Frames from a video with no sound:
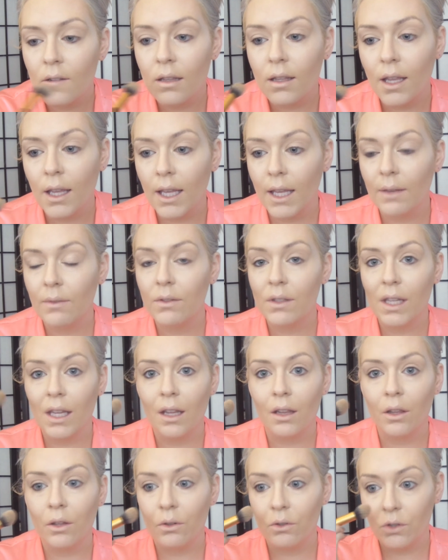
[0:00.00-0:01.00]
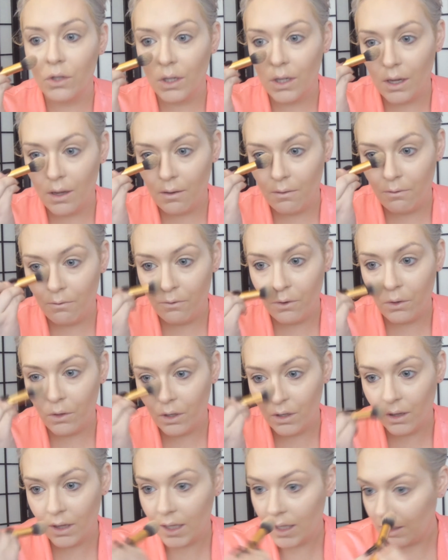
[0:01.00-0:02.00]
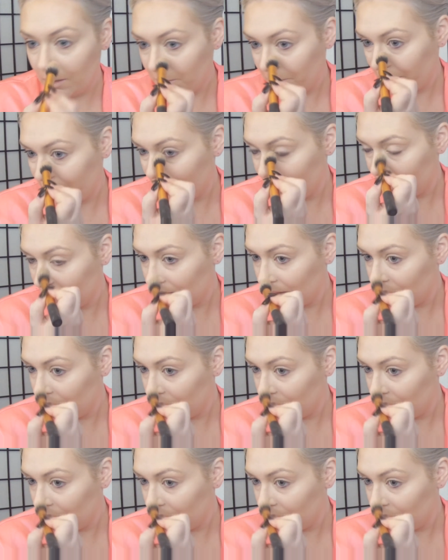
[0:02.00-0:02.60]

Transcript: That gives the illusion of fuller lips.